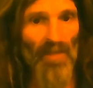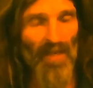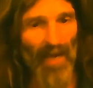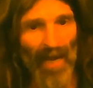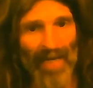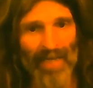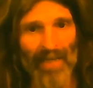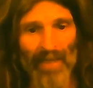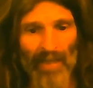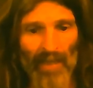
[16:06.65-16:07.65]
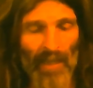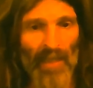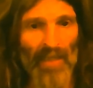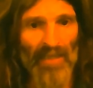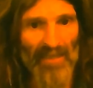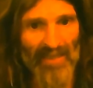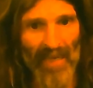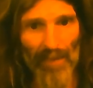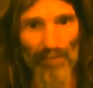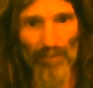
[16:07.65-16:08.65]
I can set
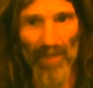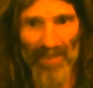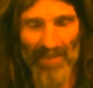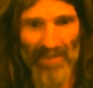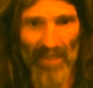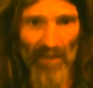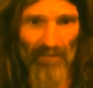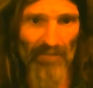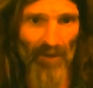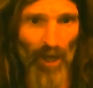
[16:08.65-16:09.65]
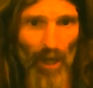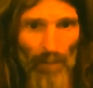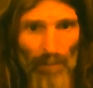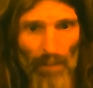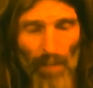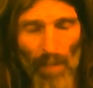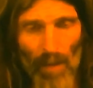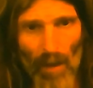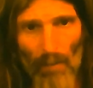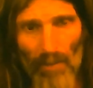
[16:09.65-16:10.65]
myself up
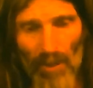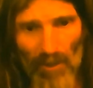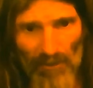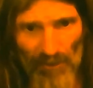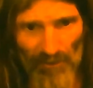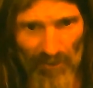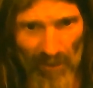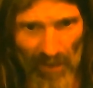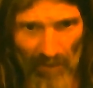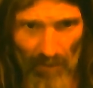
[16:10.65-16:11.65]
a builder's level,